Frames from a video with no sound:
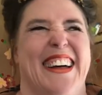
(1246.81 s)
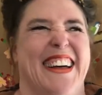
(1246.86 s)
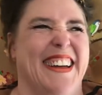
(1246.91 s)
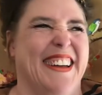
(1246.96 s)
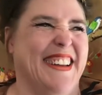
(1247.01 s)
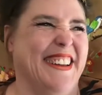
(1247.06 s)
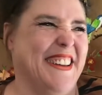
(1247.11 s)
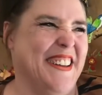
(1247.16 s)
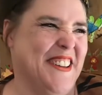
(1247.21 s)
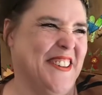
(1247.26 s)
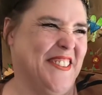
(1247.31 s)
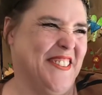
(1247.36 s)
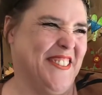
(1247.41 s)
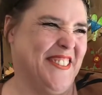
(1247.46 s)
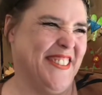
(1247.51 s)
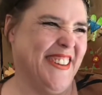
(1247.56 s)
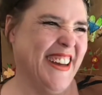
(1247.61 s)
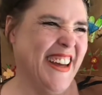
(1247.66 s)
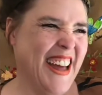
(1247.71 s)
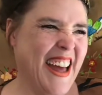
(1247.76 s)
"Oh,
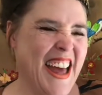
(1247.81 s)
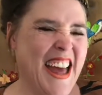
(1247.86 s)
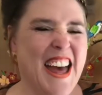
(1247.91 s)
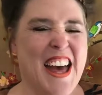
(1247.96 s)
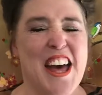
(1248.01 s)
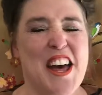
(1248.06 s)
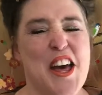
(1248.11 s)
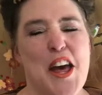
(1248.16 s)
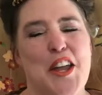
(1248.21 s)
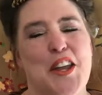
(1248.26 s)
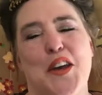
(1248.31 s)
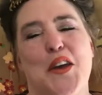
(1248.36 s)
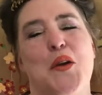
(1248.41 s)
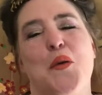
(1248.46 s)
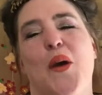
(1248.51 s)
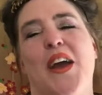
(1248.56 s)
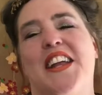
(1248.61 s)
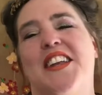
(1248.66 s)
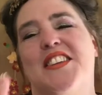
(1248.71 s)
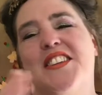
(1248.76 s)
an
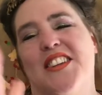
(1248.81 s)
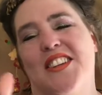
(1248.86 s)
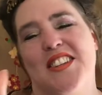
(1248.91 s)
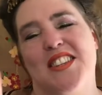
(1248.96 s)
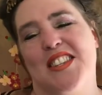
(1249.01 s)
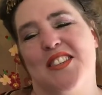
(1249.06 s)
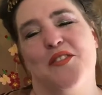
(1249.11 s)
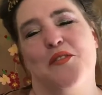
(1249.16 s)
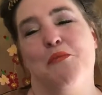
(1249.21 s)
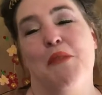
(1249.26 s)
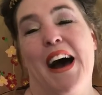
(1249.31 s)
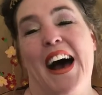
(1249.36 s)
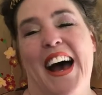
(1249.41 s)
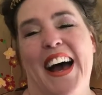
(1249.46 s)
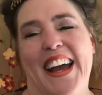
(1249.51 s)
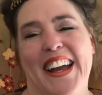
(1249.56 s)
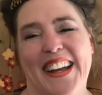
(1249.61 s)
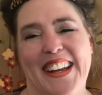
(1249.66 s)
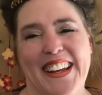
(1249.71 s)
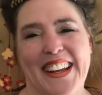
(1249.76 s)
acquaintance of
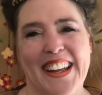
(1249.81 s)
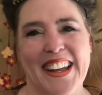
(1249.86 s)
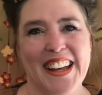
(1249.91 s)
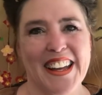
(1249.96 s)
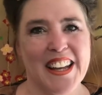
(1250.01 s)
mine."